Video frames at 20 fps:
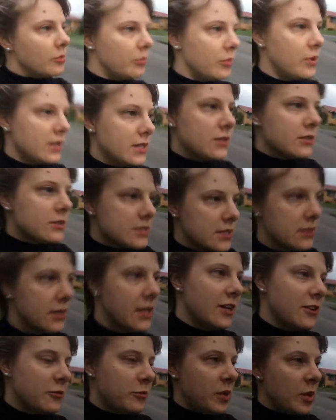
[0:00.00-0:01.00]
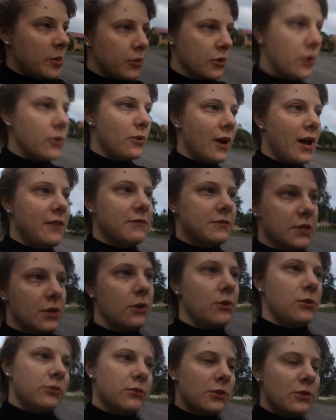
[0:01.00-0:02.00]
But there's a lot of people who have to
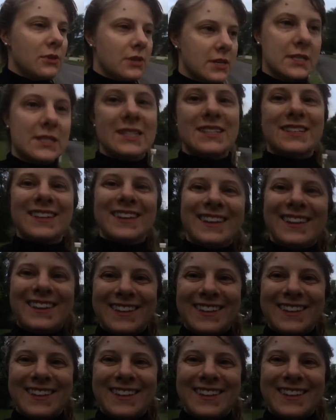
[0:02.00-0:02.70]
go through this,